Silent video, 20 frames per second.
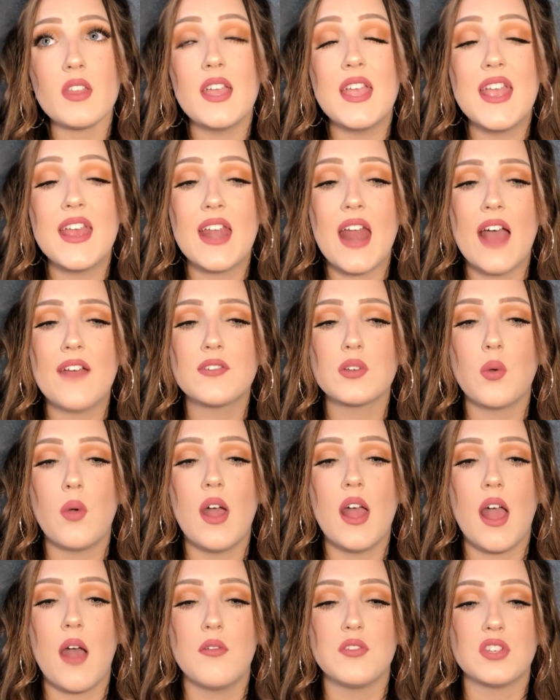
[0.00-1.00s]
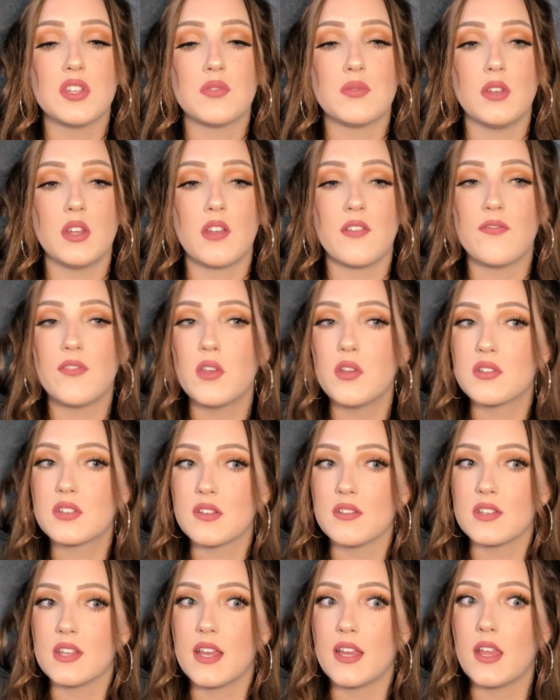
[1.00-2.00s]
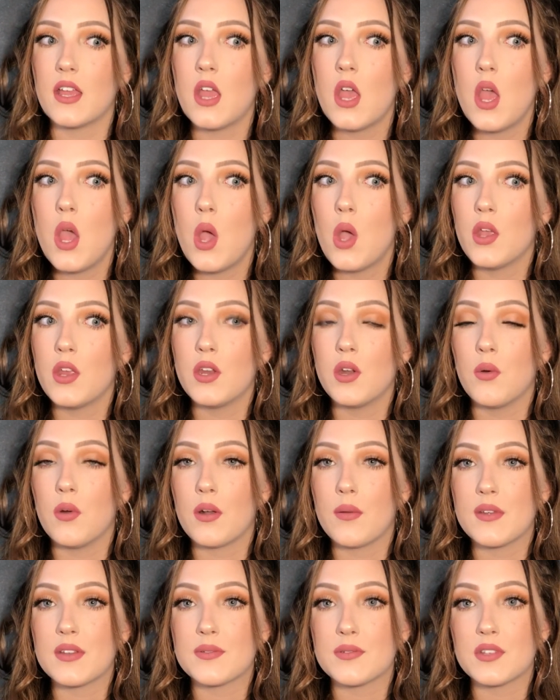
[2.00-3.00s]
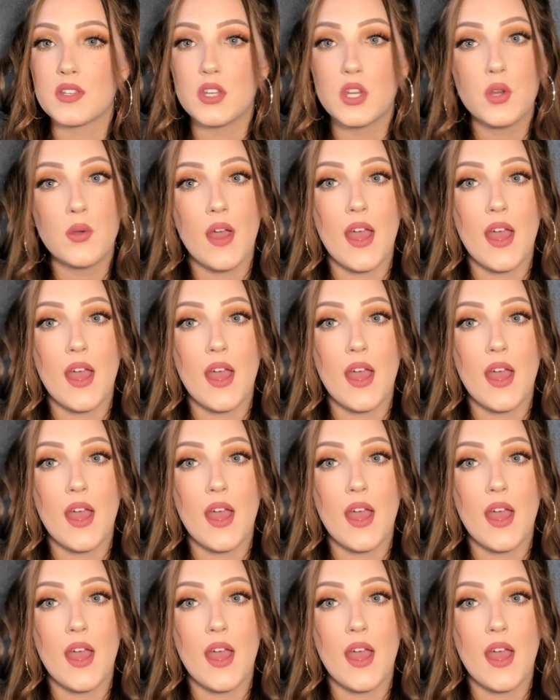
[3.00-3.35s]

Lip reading: And after a while, I was just really confused. I was like, you know, what am I supposed to do?